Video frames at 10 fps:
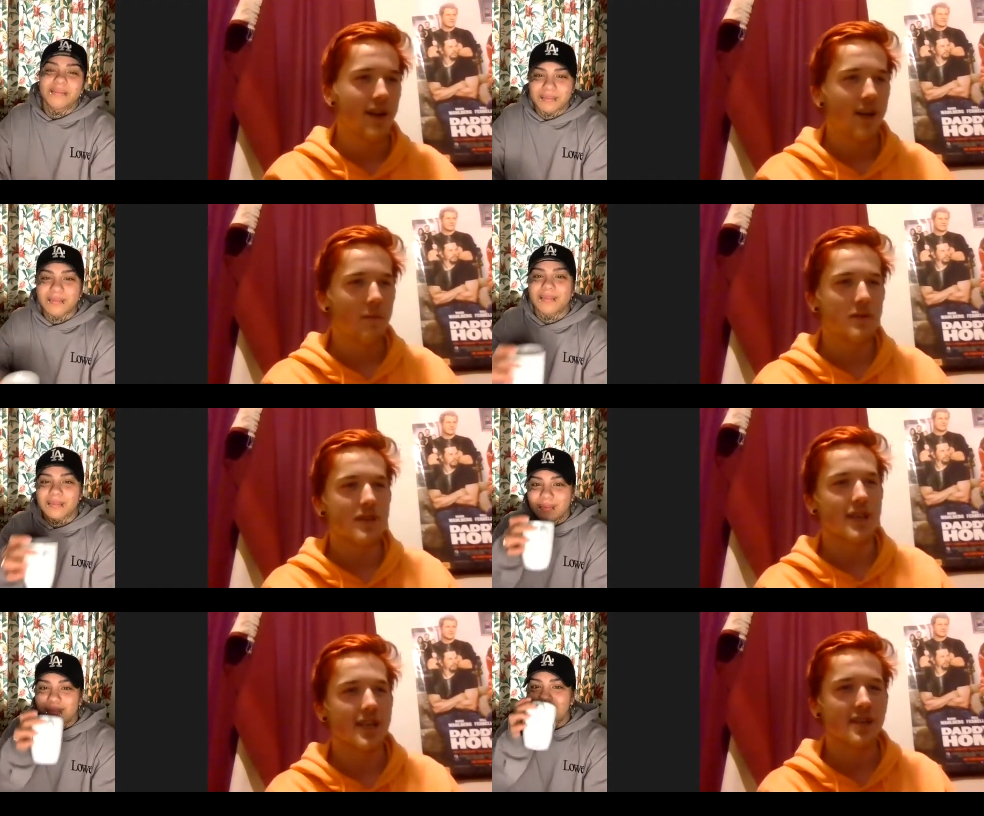Speaker 1: And was
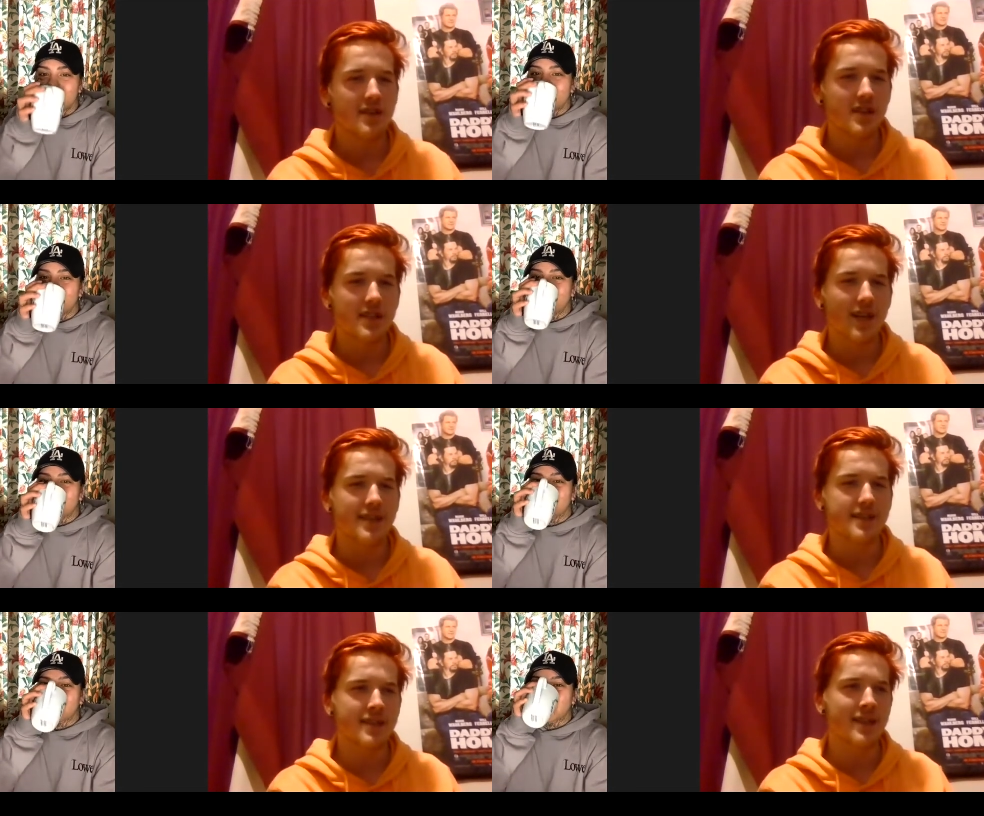like, can you just like
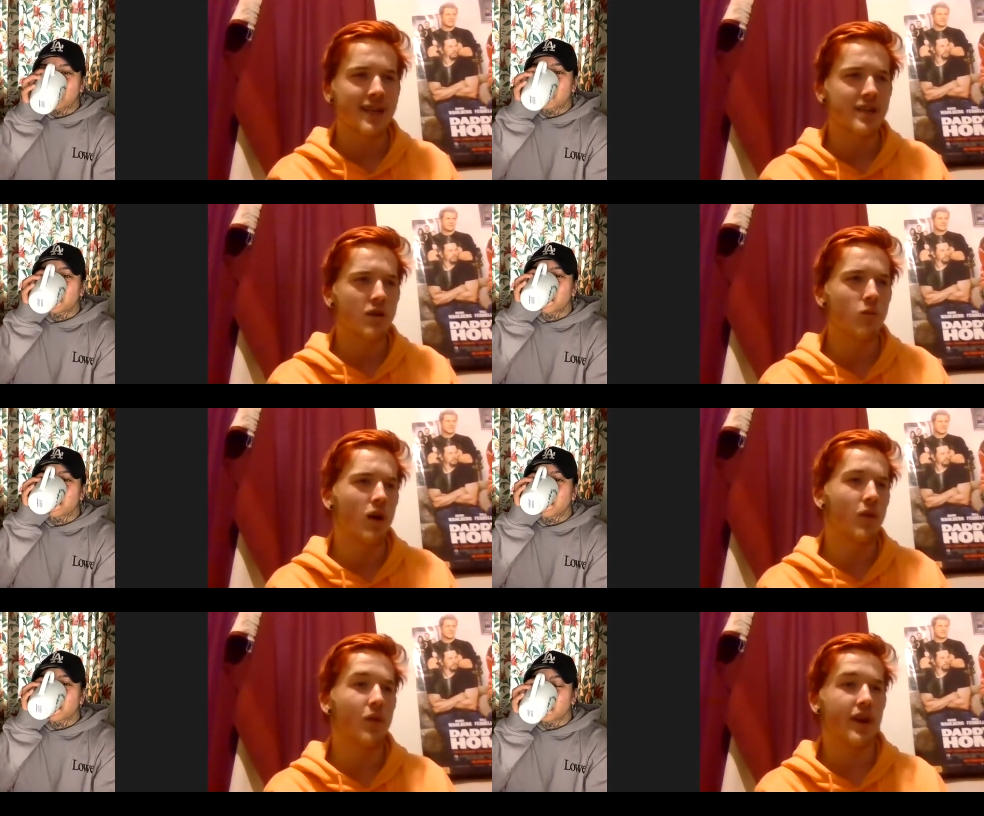stick to
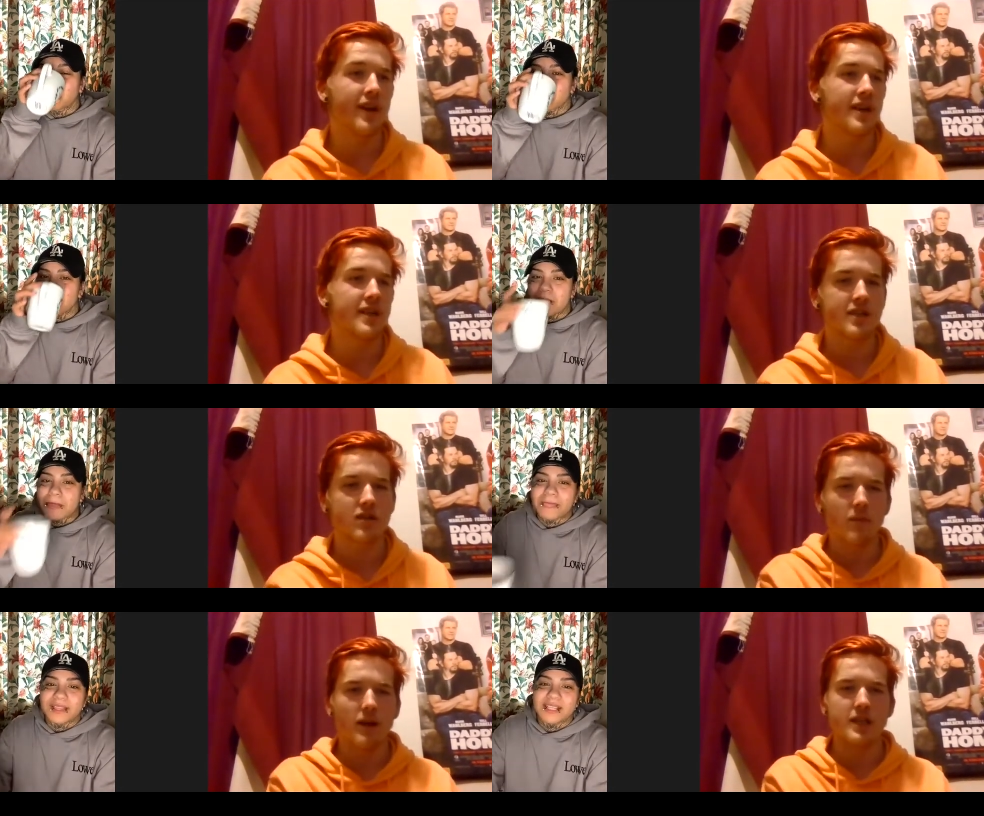one thing and
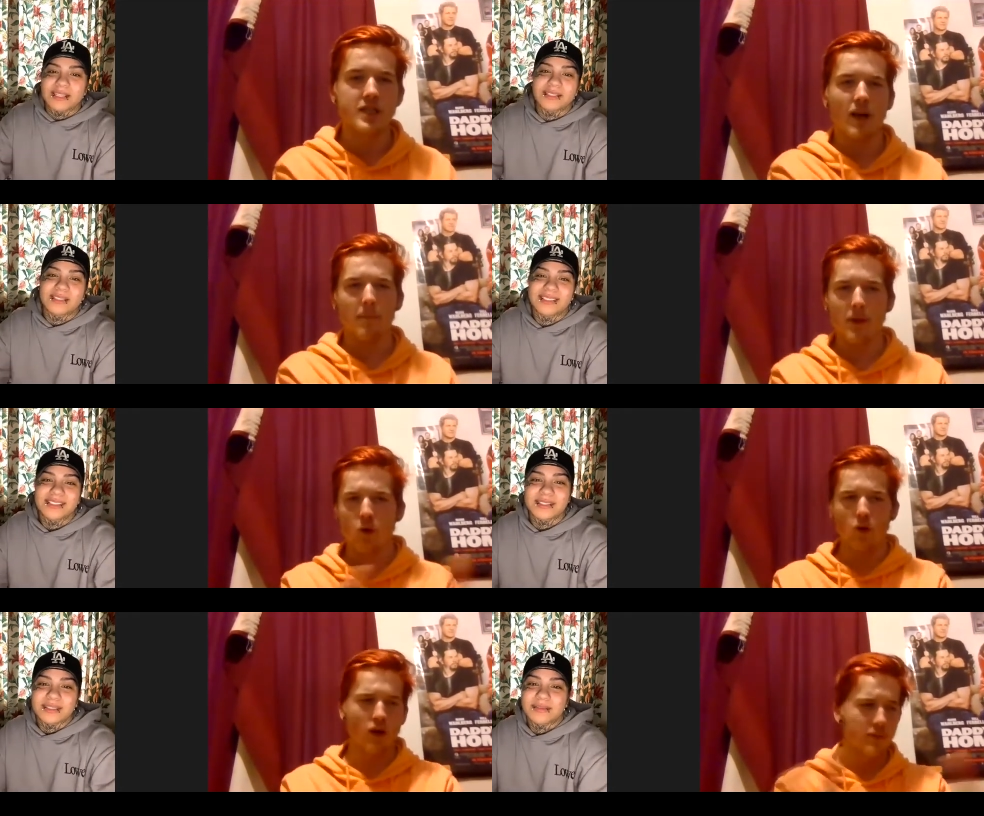stop like jumping
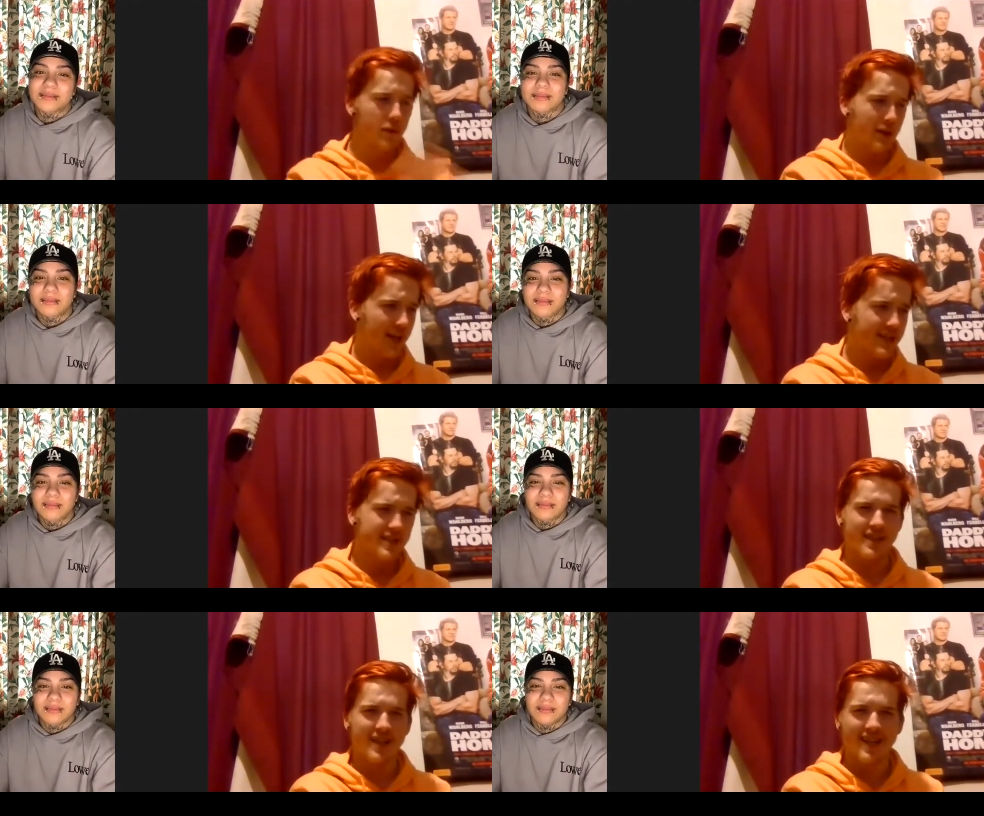all over the
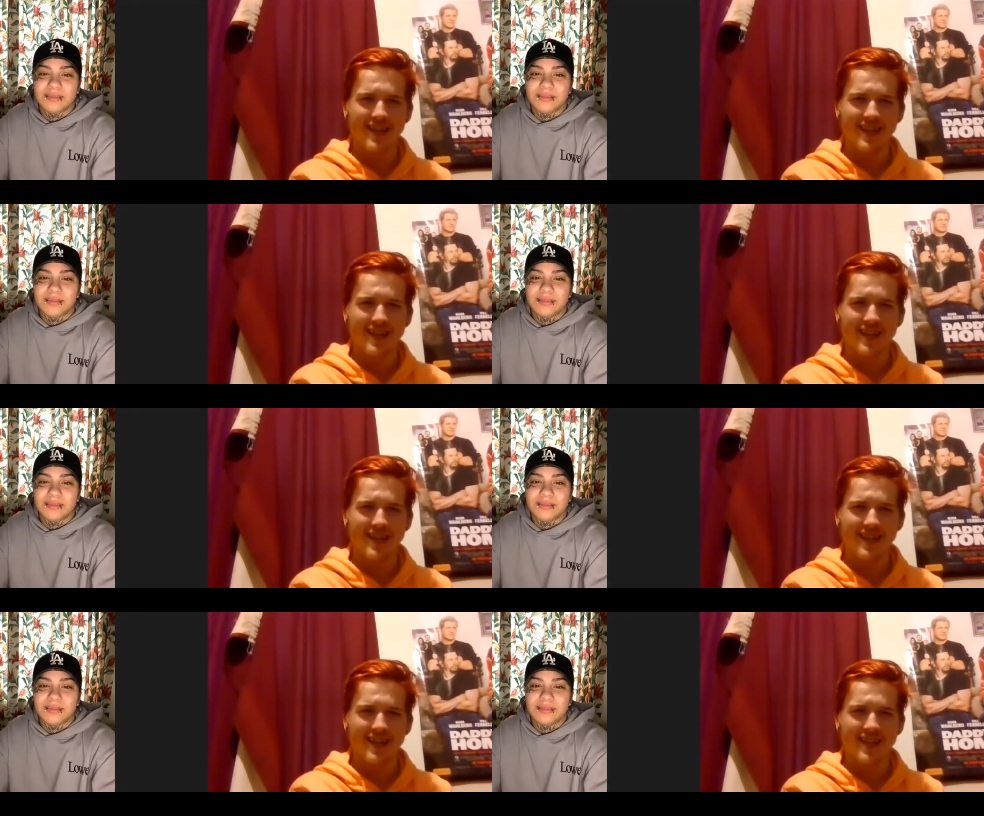place?